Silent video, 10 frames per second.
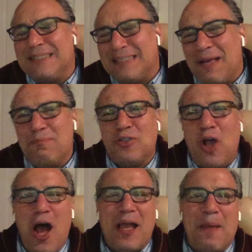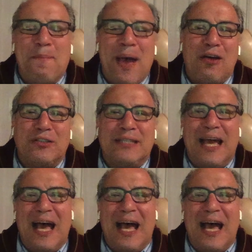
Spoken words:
some talk about